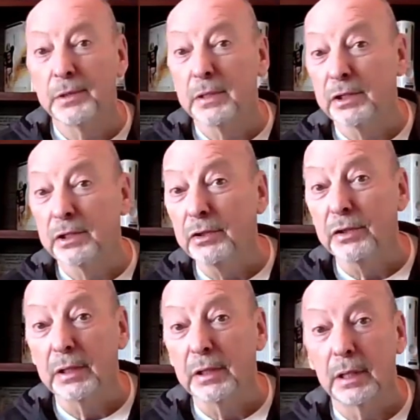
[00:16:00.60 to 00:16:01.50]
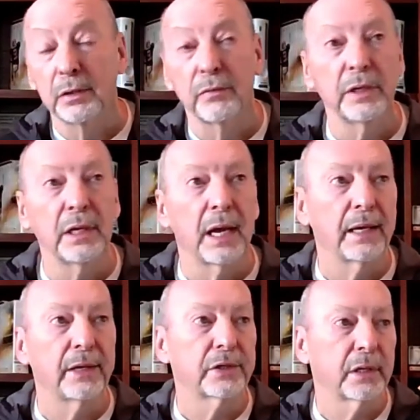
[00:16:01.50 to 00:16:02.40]
then you come to this country and you
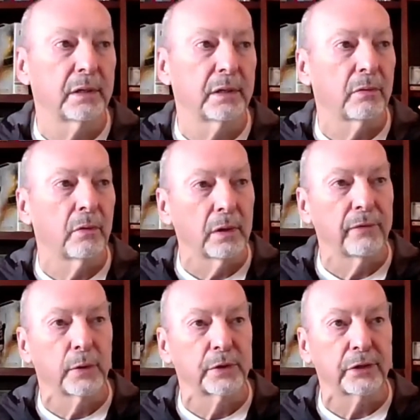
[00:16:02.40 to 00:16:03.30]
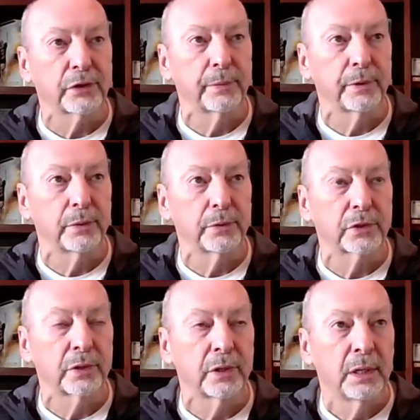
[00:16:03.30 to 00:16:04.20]
realize that all of those
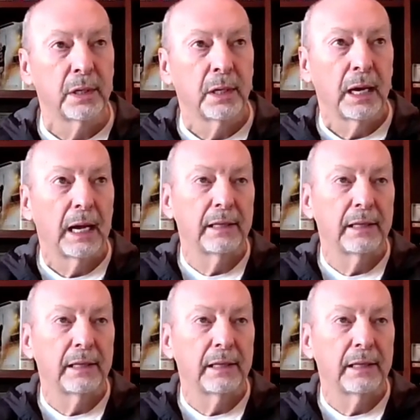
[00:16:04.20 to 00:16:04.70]
attributes,